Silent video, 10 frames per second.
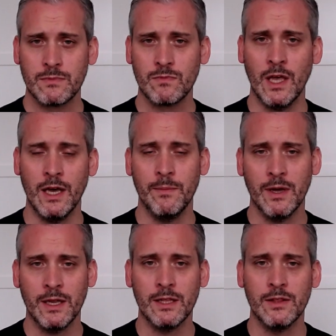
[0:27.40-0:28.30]

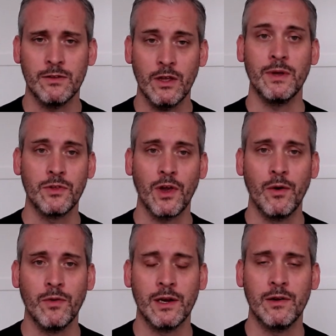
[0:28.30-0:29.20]
And in doing
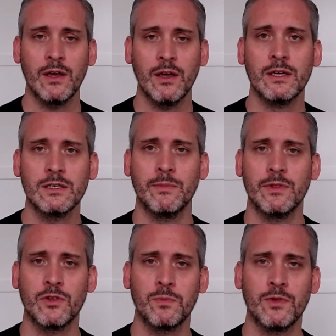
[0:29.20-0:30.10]
so, then looking at some of the
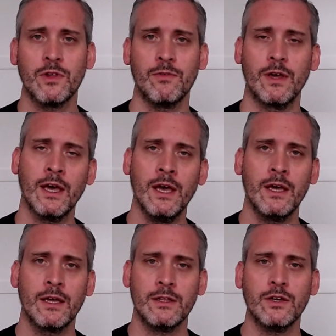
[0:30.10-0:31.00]
specific
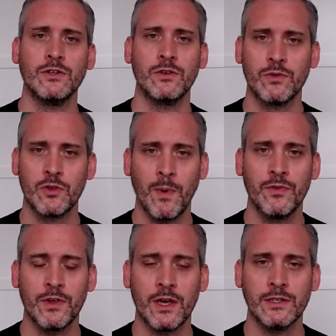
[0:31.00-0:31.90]
conditioned
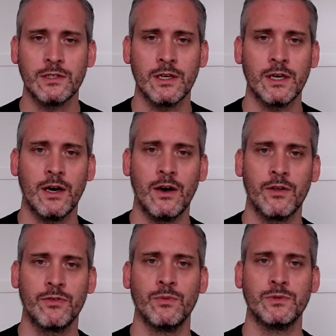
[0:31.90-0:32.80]
responses that
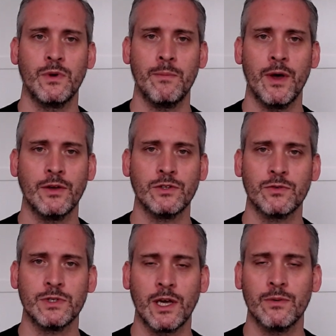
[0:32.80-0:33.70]
are thought to emerge as
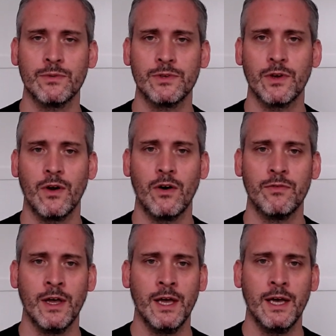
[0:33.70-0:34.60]
a result of
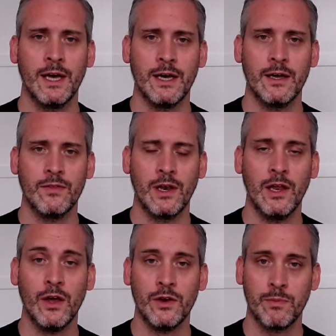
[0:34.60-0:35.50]
the
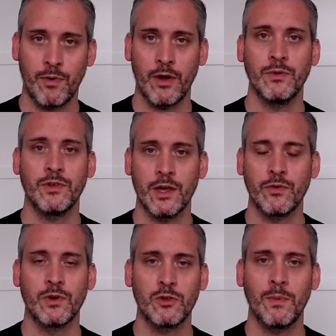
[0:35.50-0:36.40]
learned
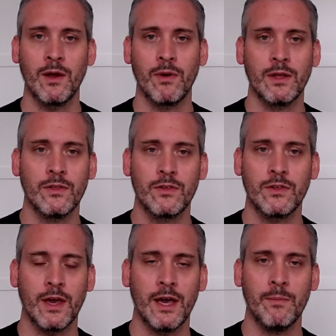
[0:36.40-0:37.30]
process or
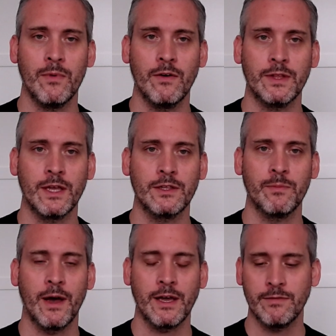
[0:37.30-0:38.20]
experience of
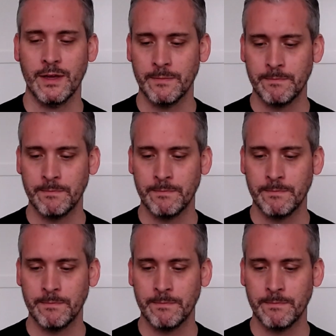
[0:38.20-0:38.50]
addictive behaviour.